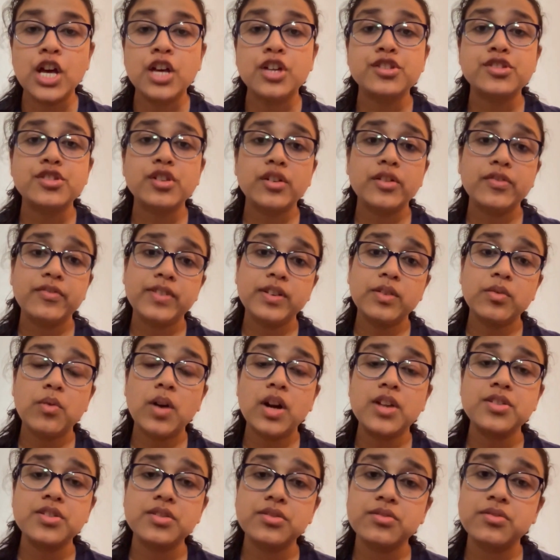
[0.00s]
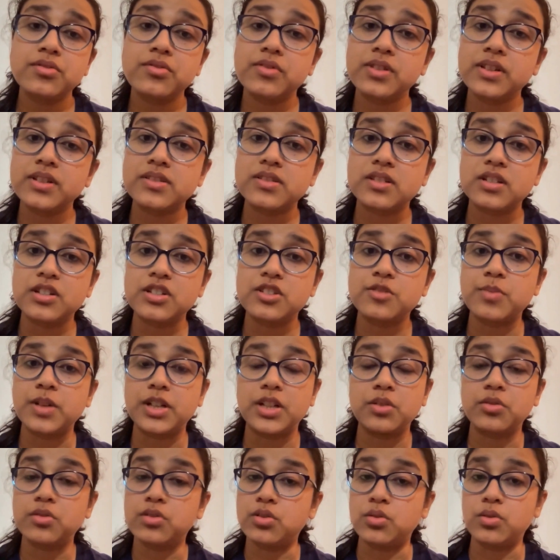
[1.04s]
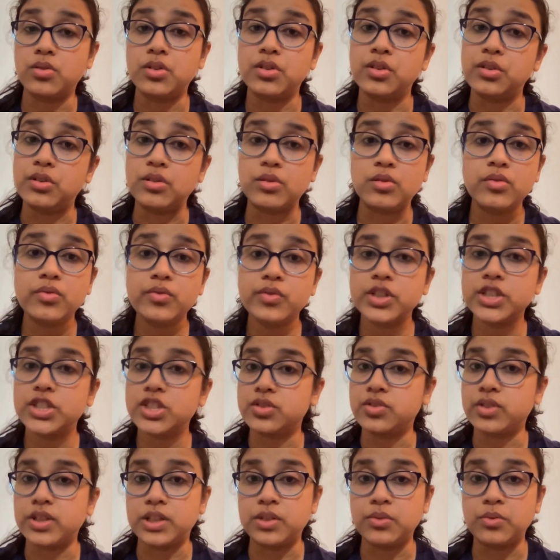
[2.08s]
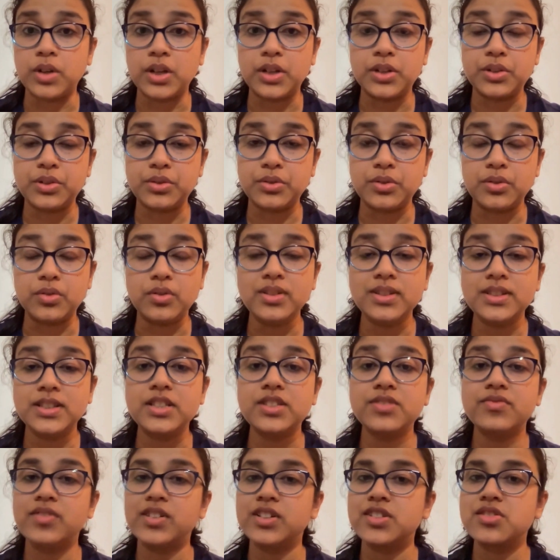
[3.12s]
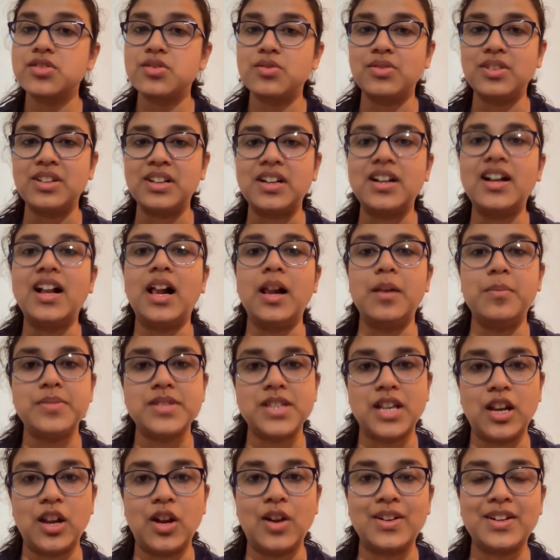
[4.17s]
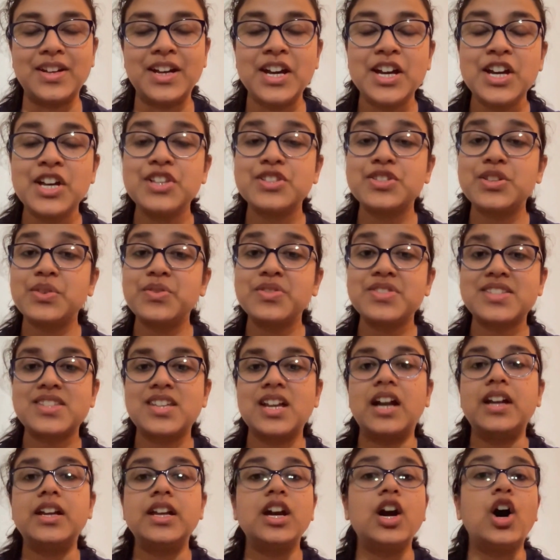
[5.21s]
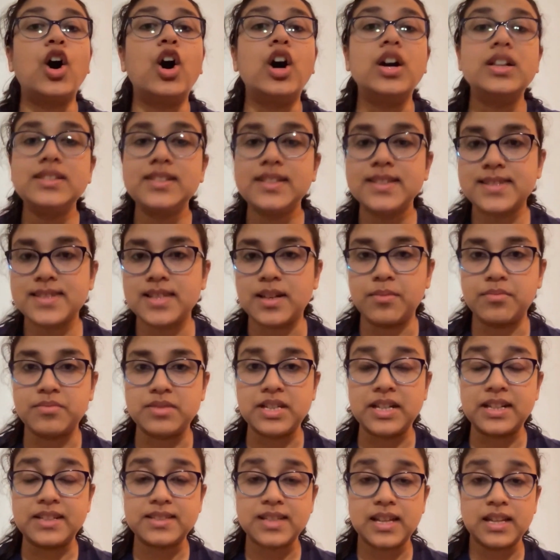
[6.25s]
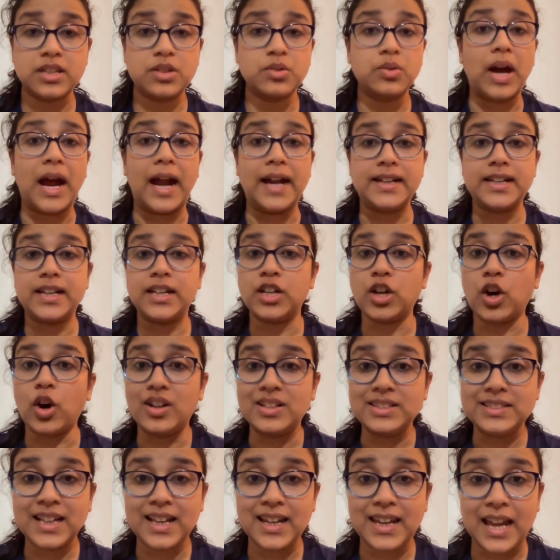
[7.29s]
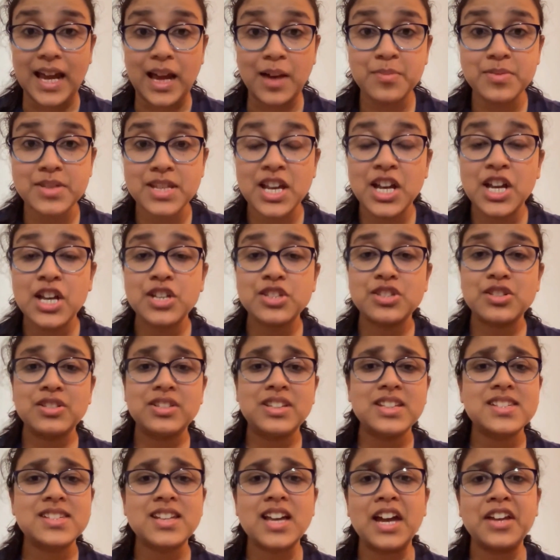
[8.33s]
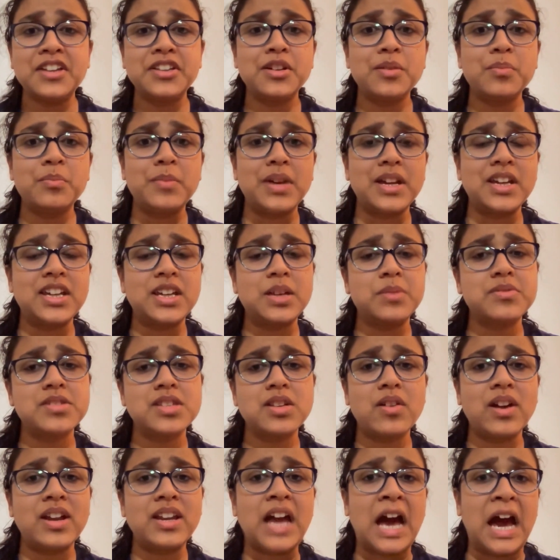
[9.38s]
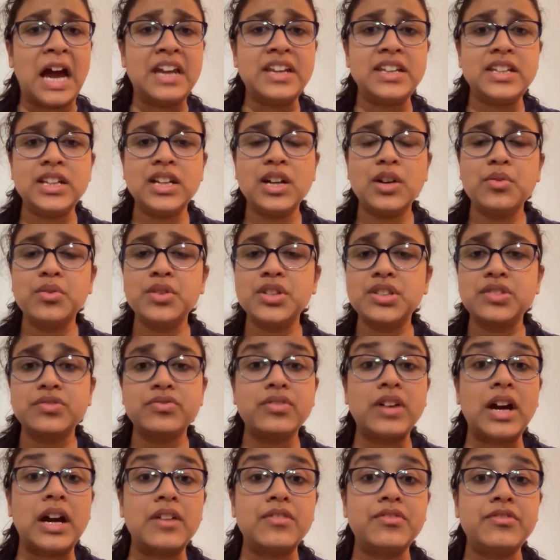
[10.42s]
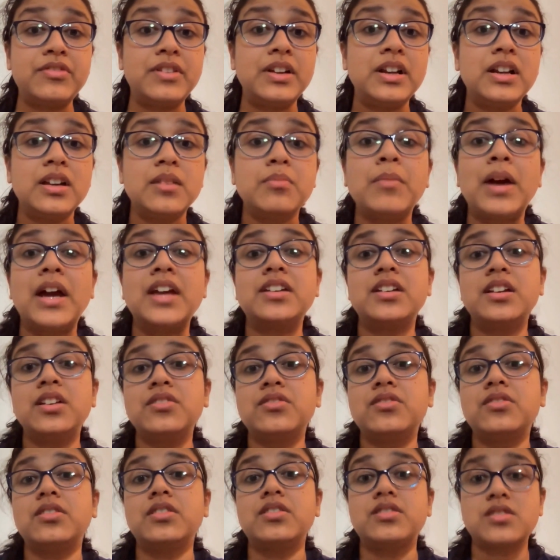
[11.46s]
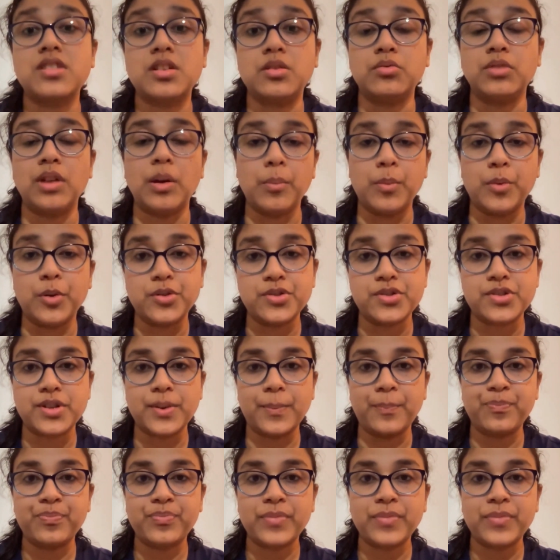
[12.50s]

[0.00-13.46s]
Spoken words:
So if you want to do research but you don't know which way you want to go, this first 2 years helps a lot. So you study all the subjects and you attend all the labs. So this kind of gives you an idea which field might interest you the most.